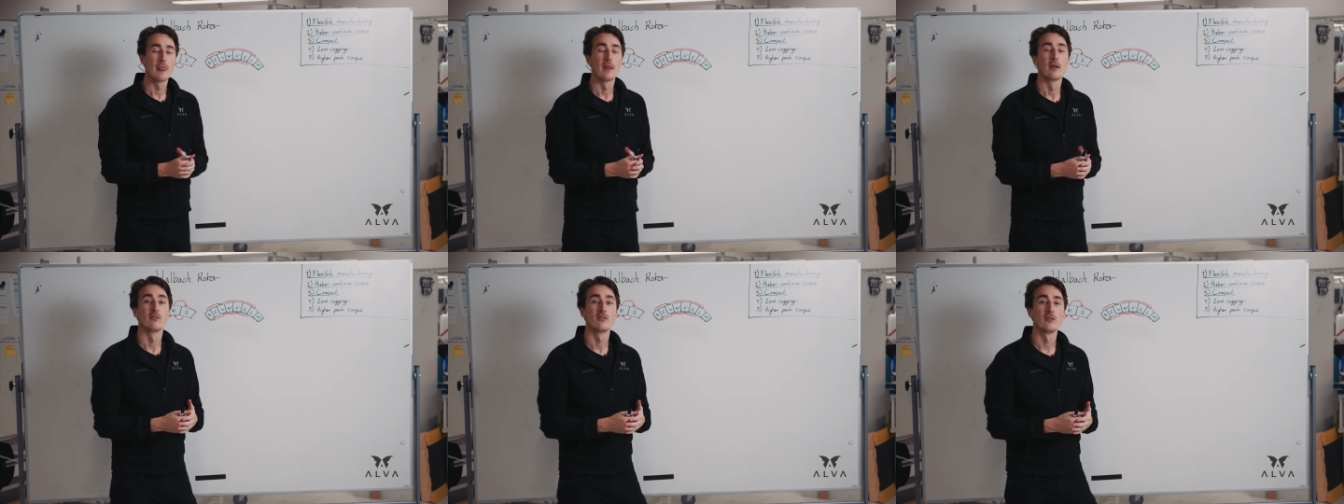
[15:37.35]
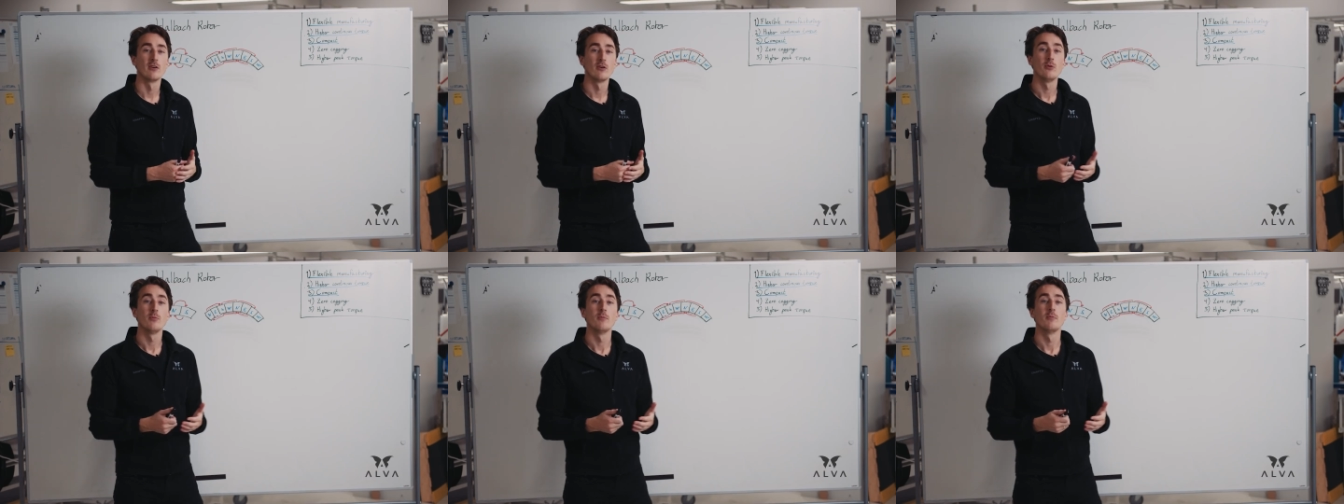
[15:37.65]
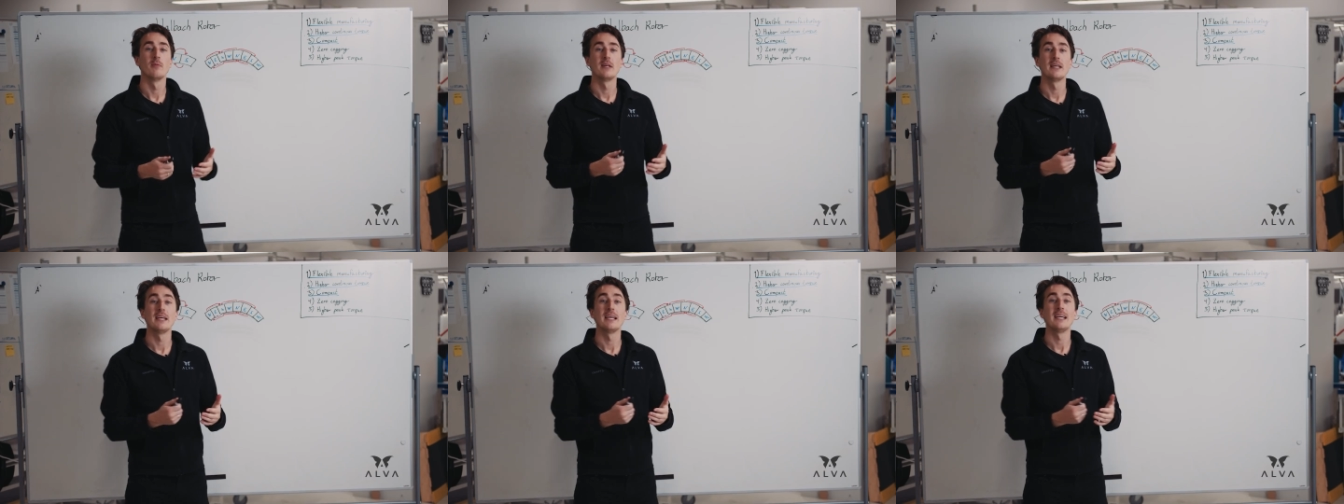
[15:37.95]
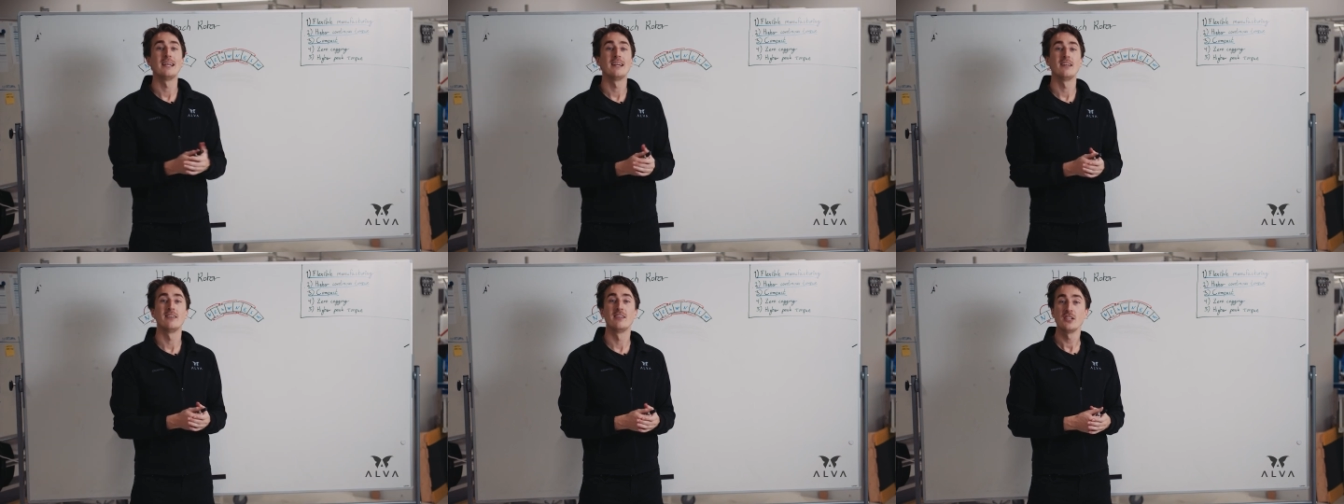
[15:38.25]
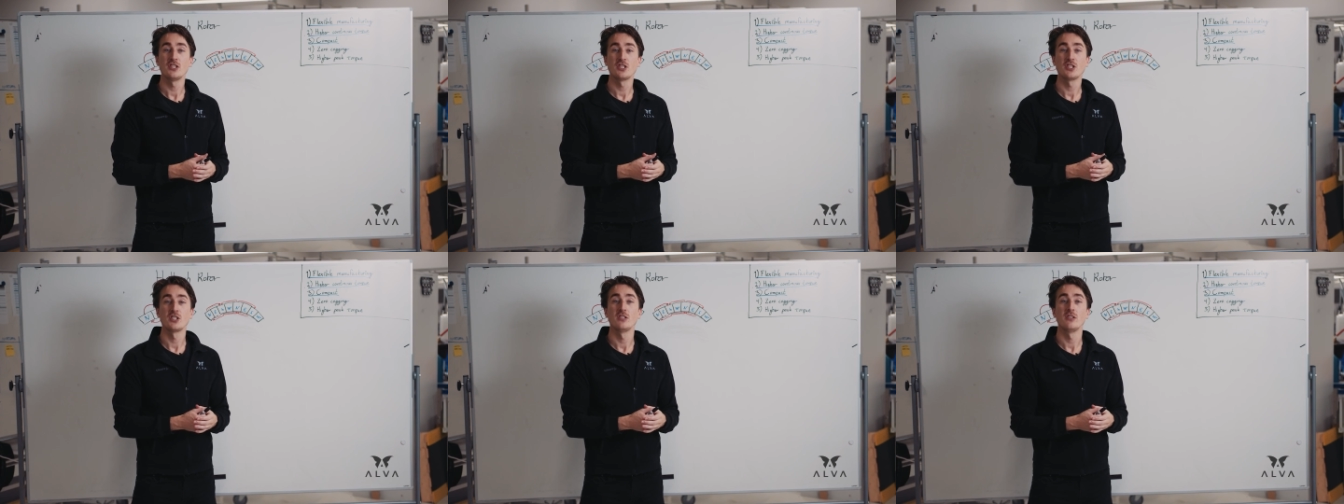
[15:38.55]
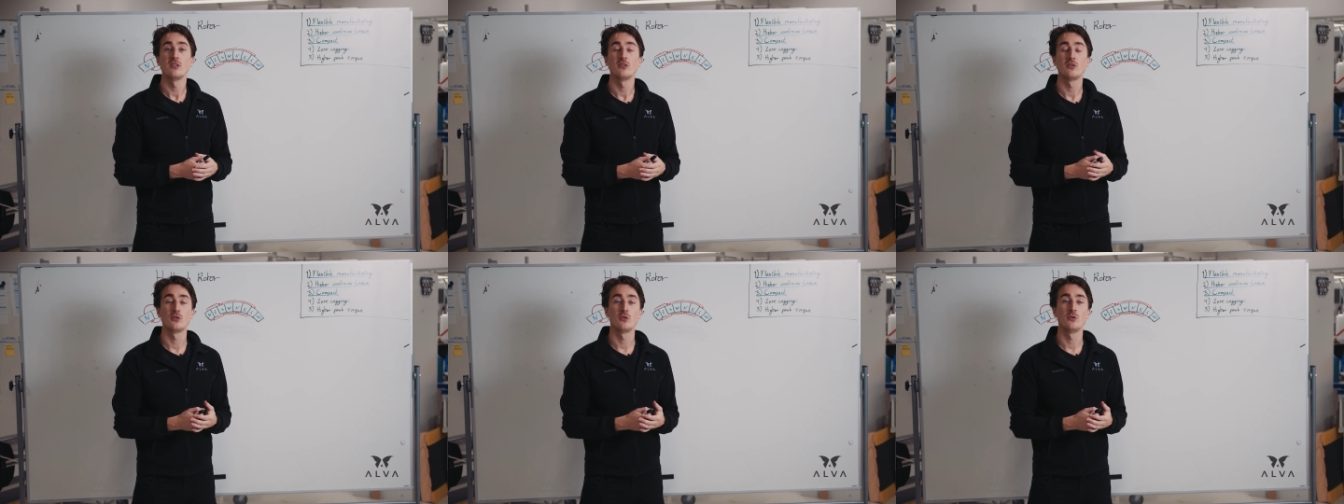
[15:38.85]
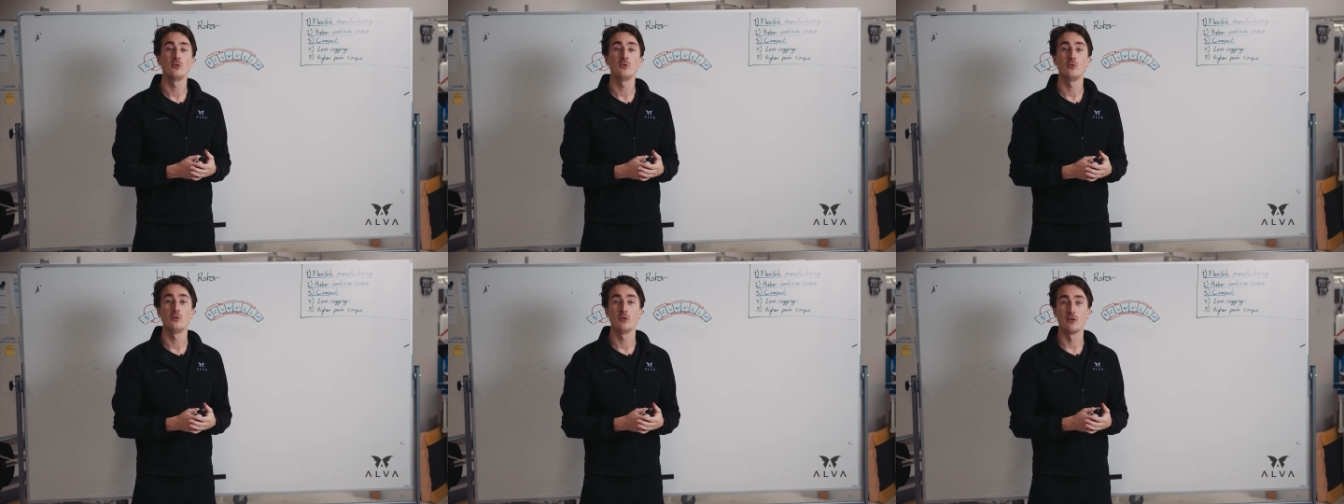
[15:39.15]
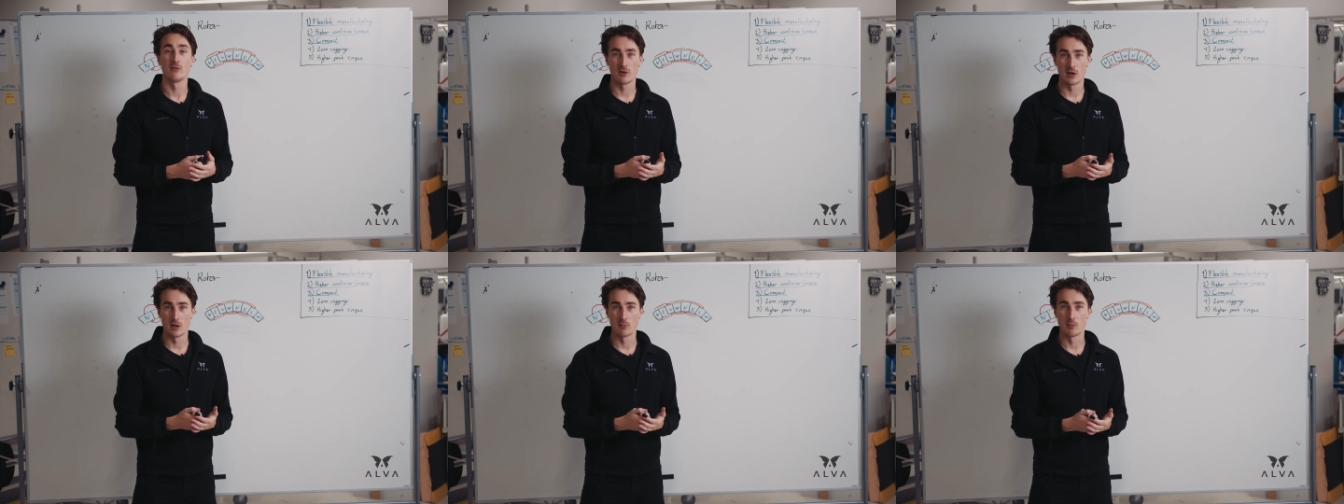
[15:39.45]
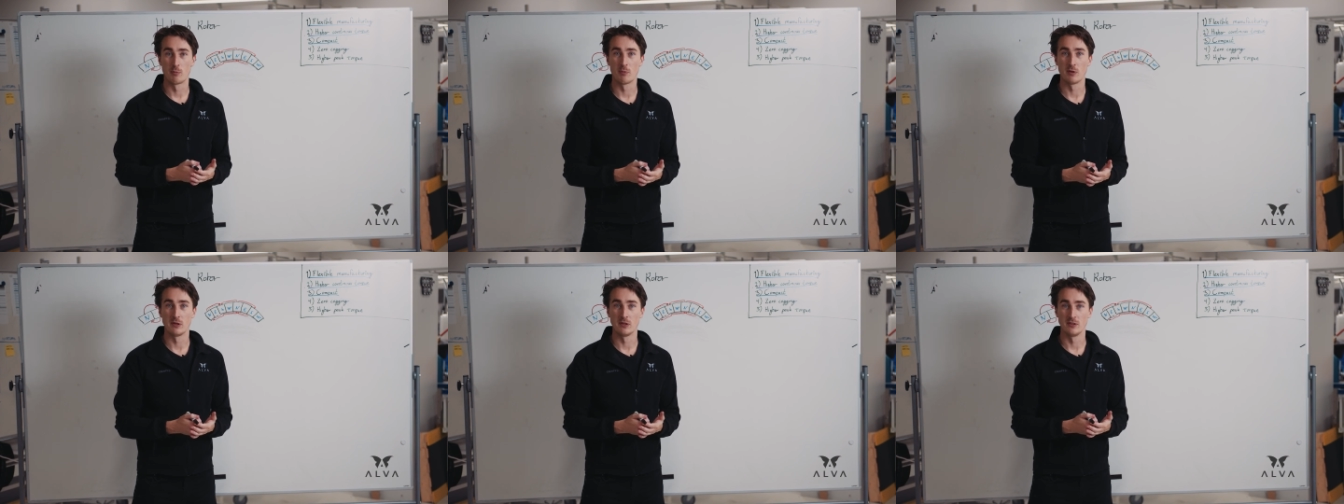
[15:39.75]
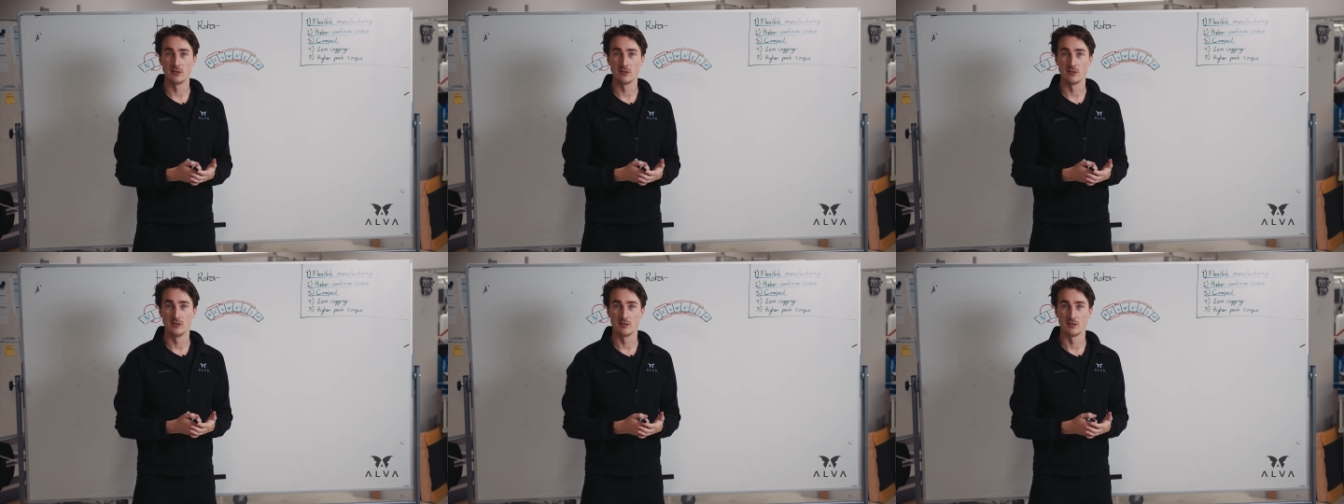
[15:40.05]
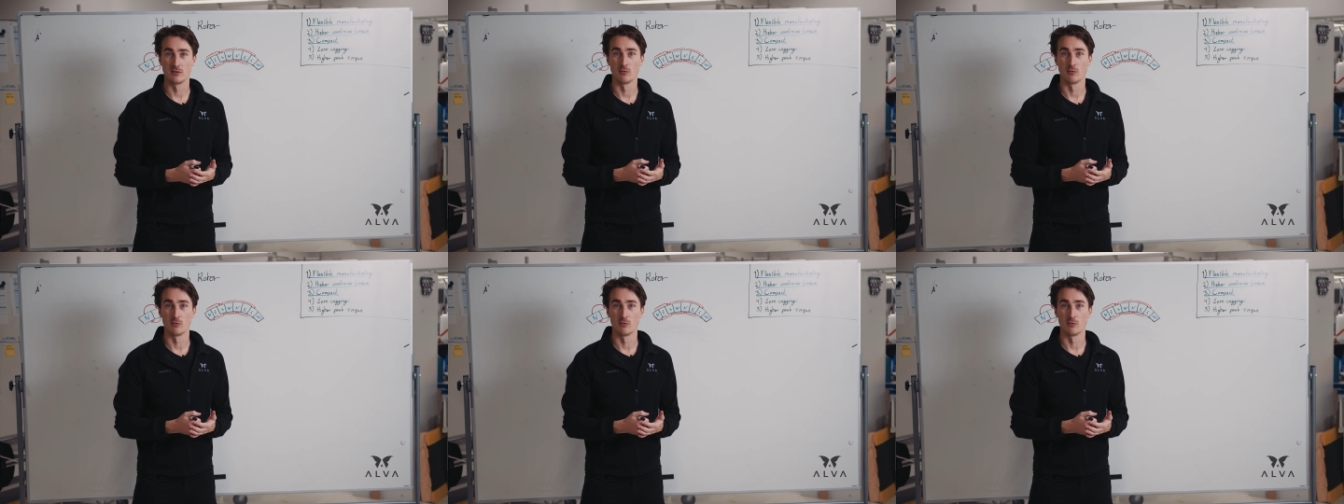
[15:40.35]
So in addition to the fiber printed